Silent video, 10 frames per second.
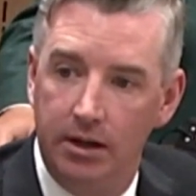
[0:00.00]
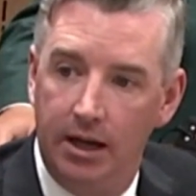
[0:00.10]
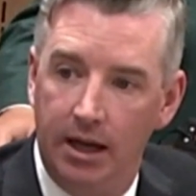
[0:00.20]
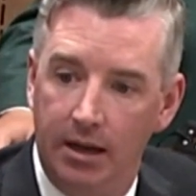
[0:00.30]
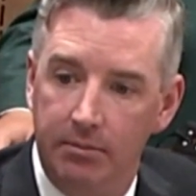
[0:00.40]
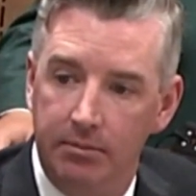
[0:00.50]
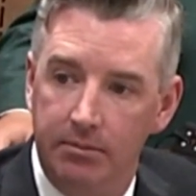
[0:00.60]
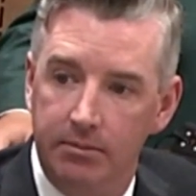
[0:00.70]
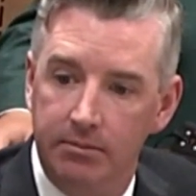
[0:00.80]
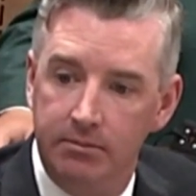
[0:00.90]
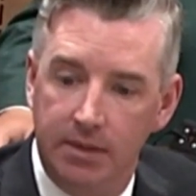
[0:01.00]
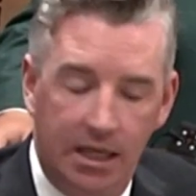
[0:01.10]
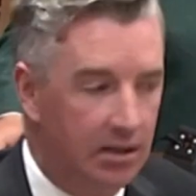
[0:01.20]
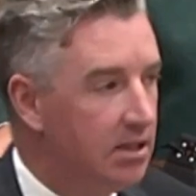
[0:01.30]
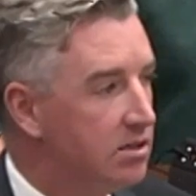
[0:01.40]

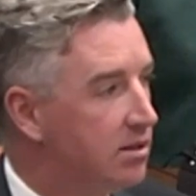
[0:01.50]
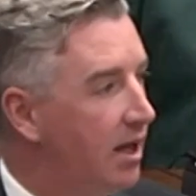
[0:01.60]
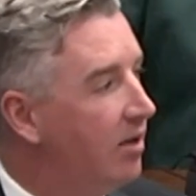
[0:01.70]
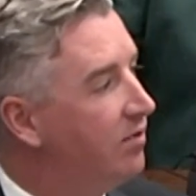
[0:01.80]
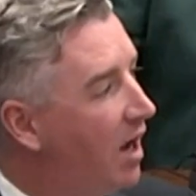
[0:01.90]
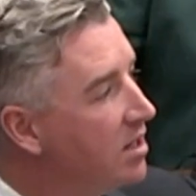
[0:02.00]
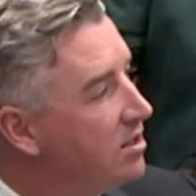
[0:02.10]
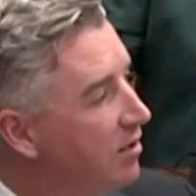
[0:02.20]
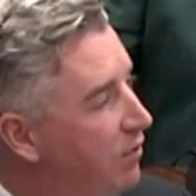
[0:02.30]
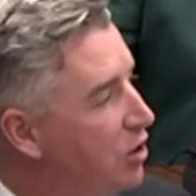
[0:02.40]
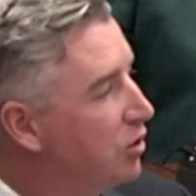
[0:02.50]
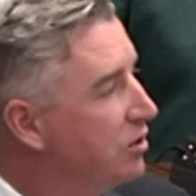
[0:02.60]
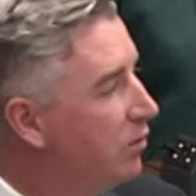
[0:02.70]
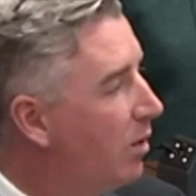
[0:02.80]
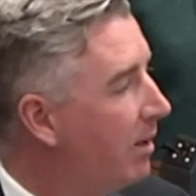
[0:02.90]
at least advise the
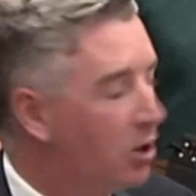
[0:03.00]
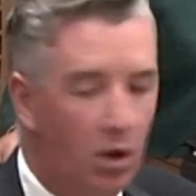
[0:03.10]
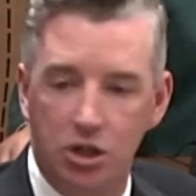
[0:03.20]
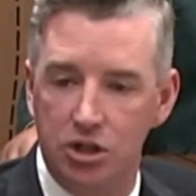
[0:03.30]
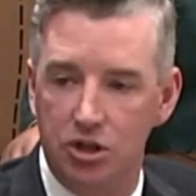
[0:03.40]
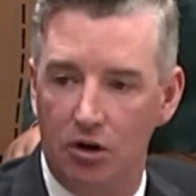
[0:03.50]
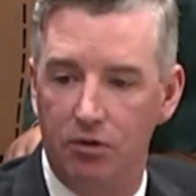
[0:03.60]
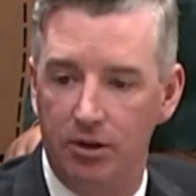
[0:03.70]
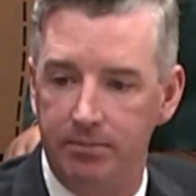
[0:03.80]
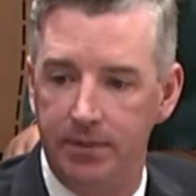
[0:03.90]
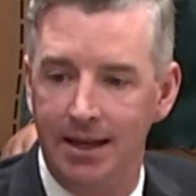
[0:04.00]
officials of what my questions are for them.